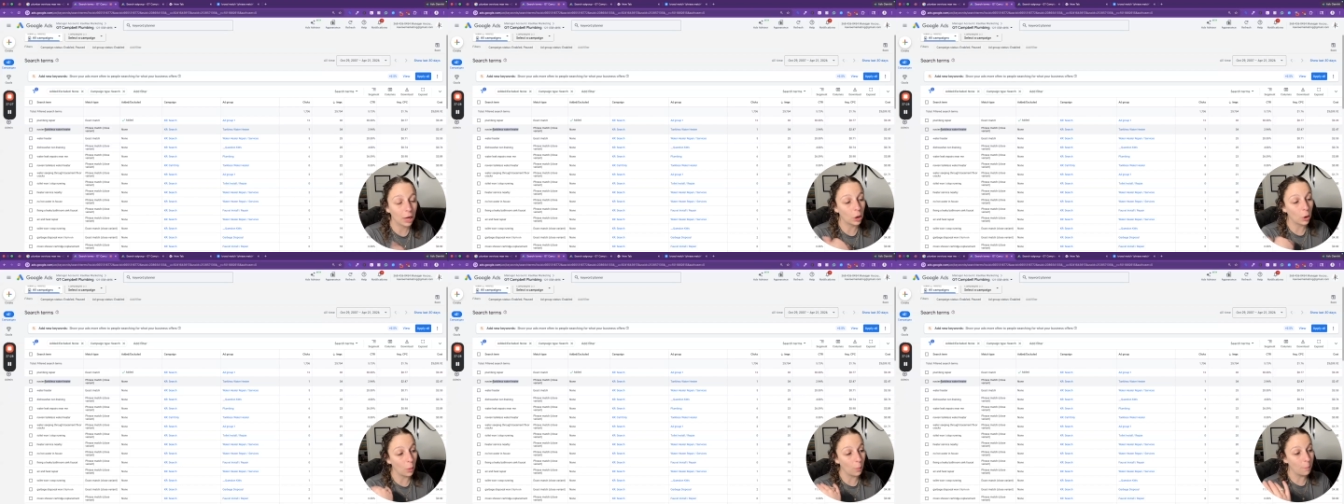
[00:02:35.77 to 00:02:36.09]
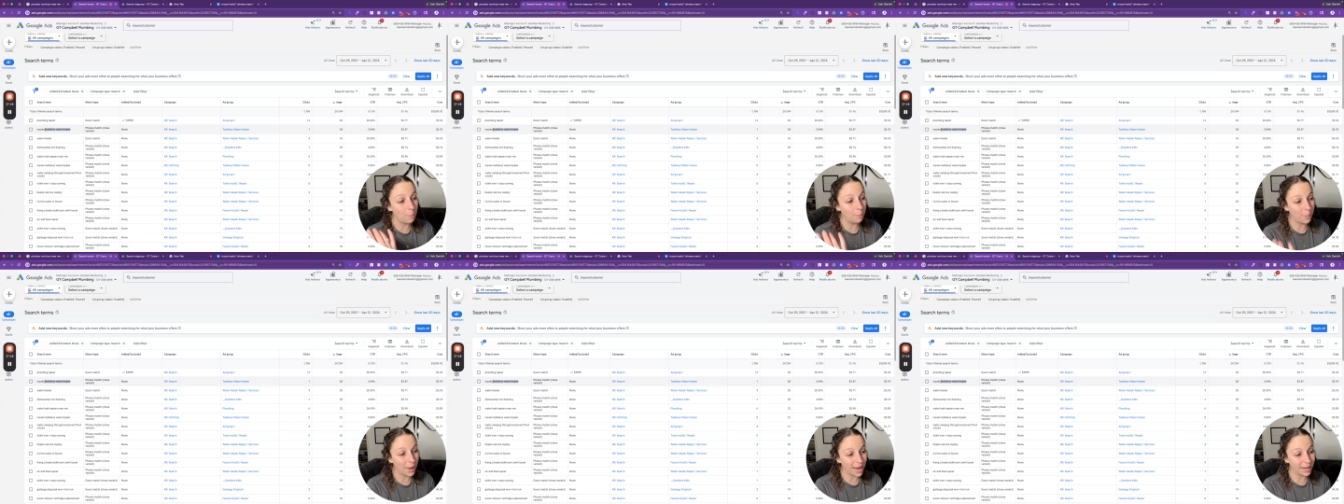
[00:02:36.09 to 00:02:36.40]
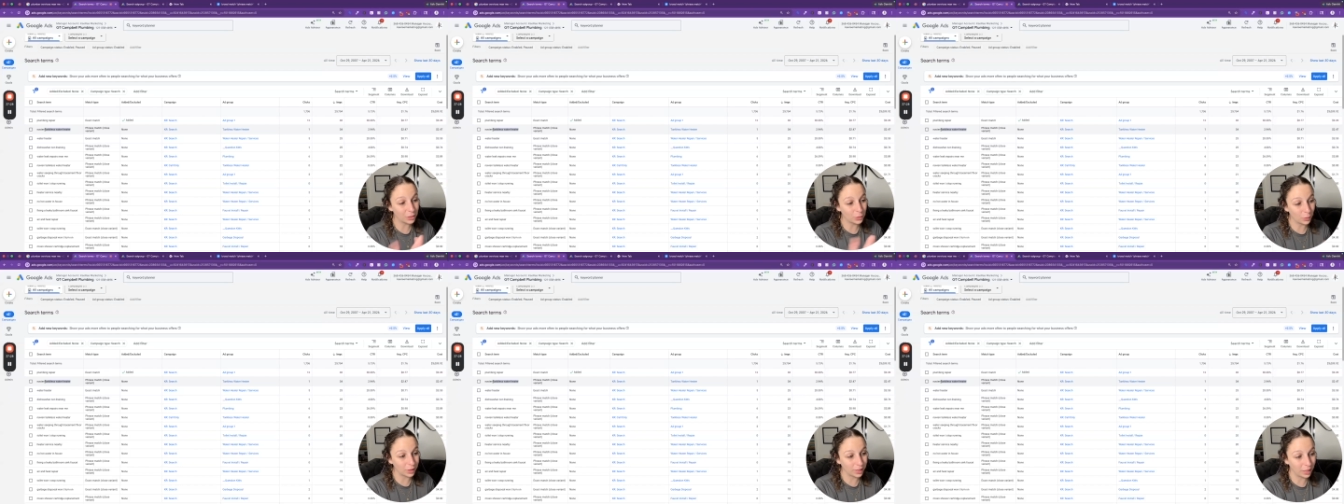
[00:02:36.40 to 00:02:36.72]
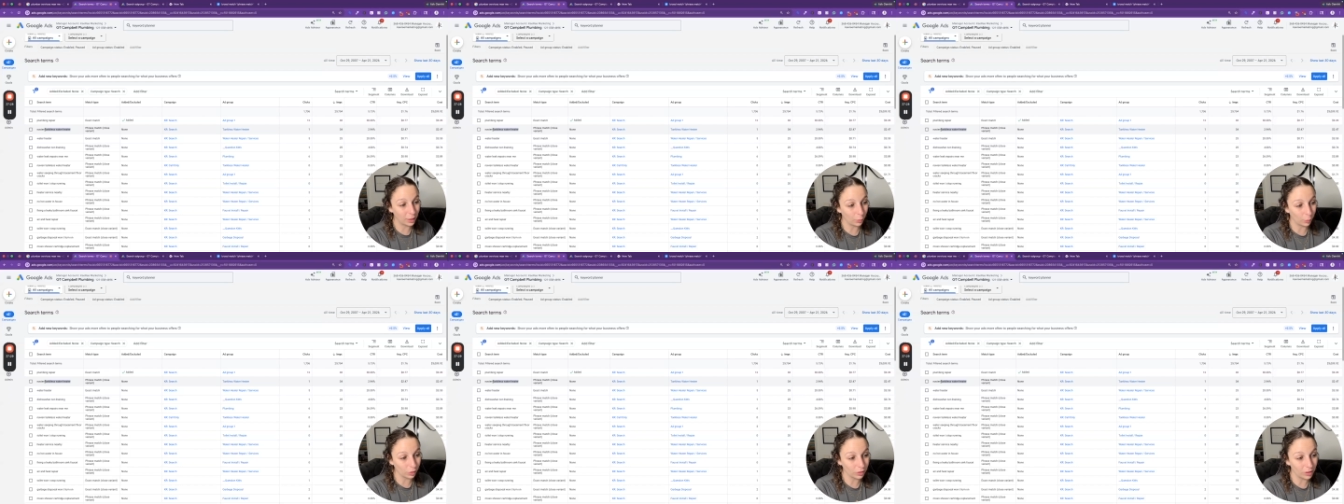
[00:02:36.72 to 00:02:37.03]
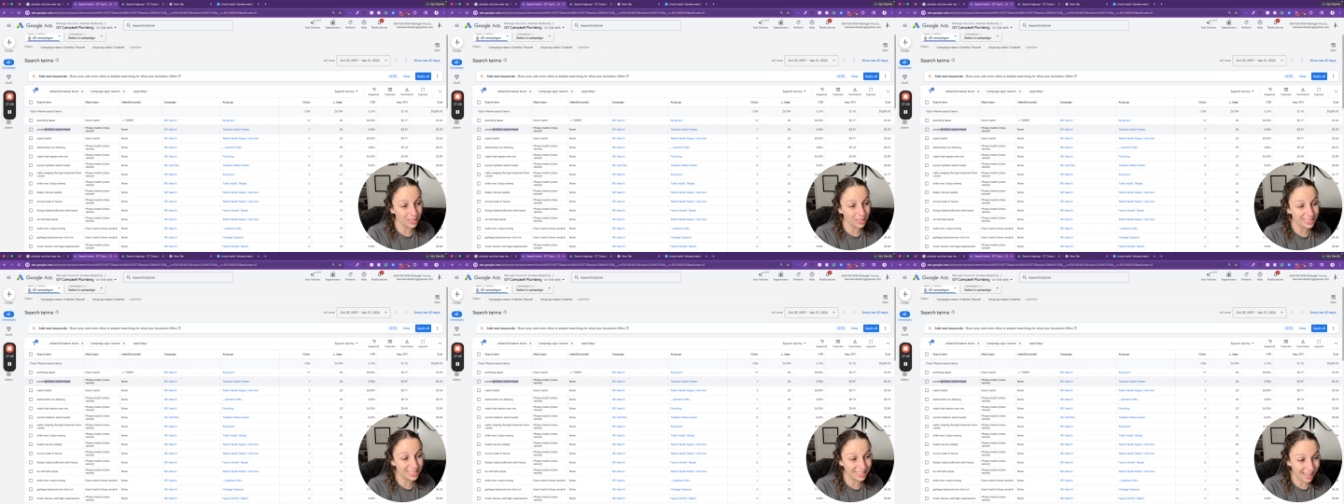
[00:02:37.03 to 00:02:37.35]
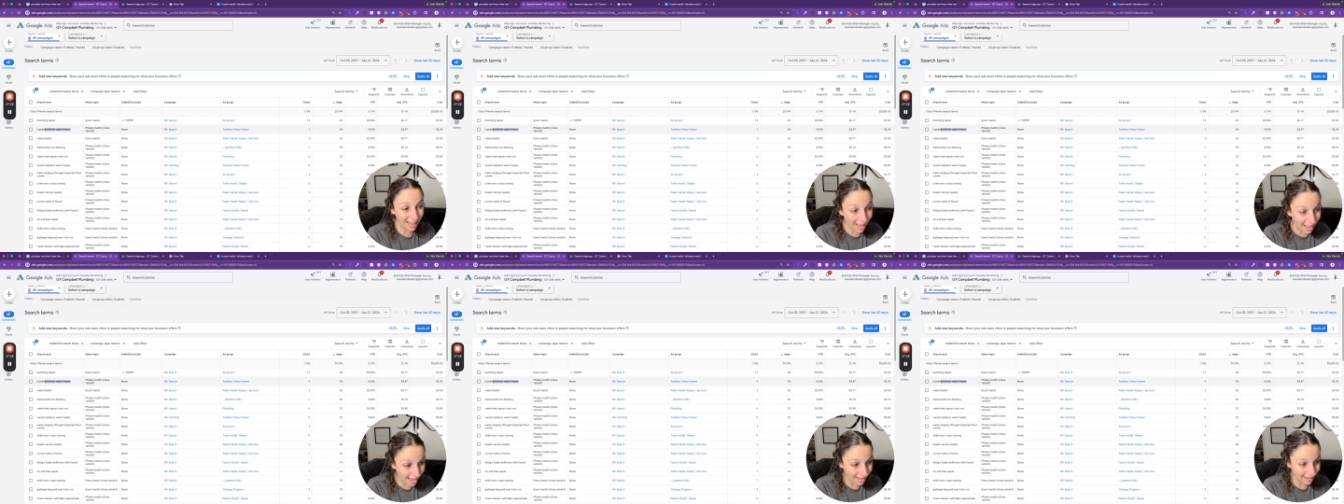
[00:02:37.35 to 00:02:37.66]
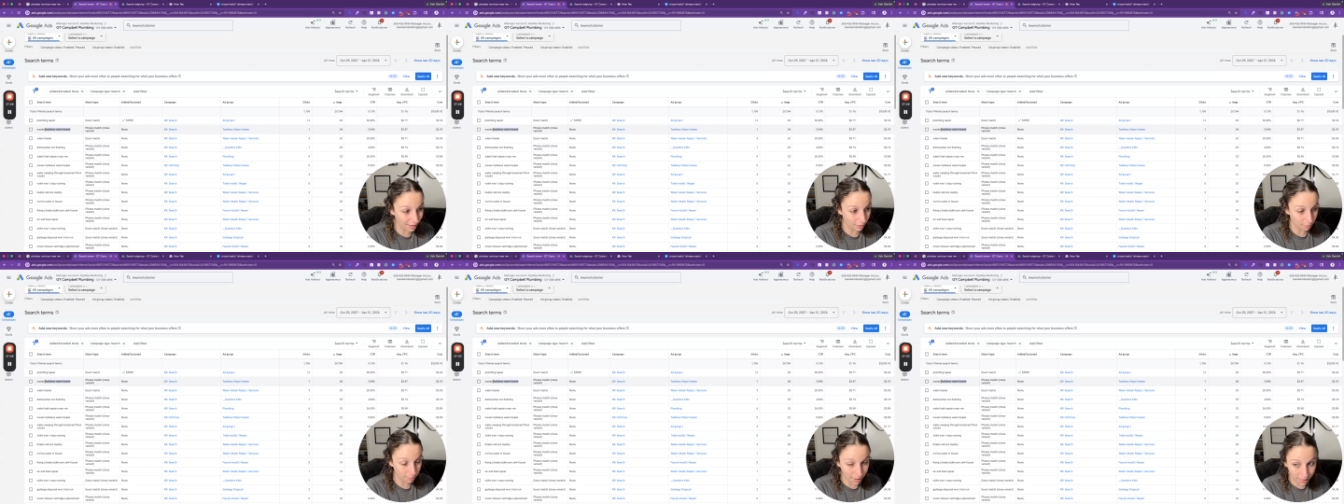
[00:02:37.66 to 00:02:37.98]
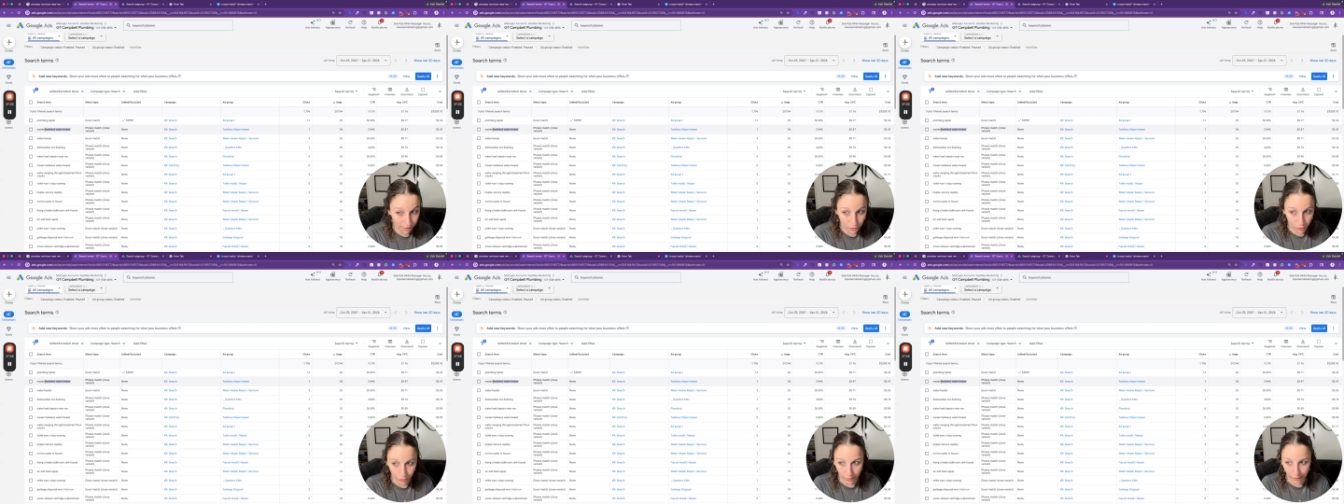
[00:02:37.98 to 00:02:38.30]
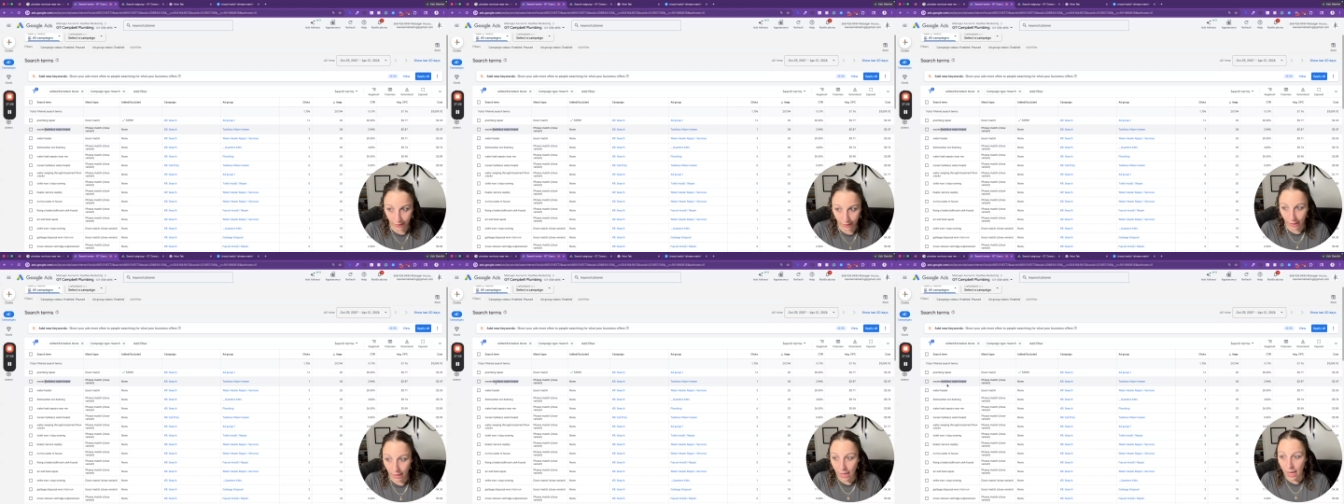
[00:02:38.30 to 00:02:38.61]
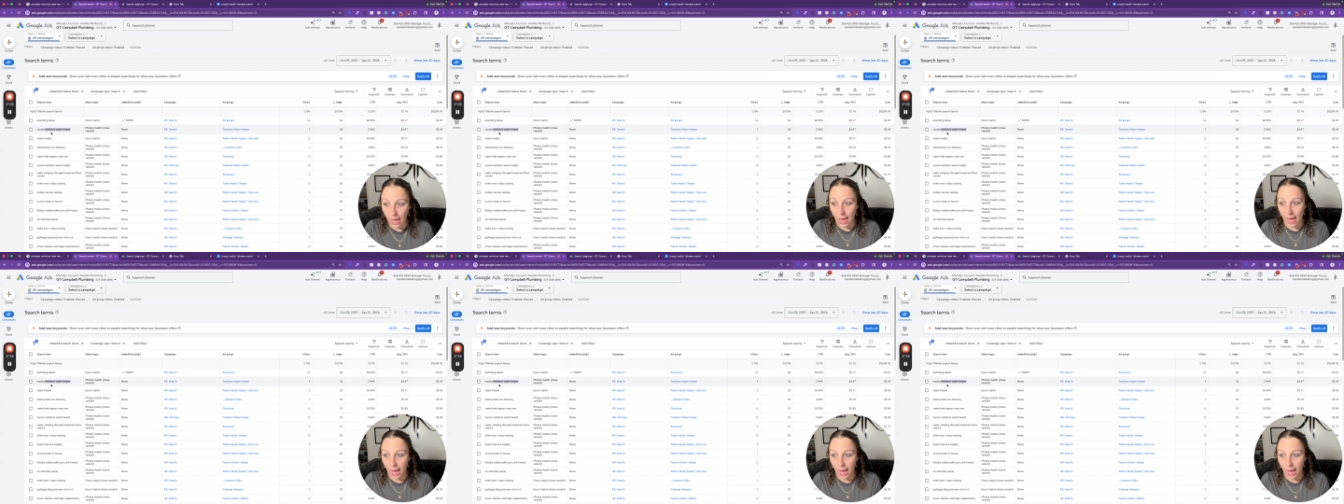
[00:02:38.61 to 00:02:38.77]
go back to our keyword list and add it manually.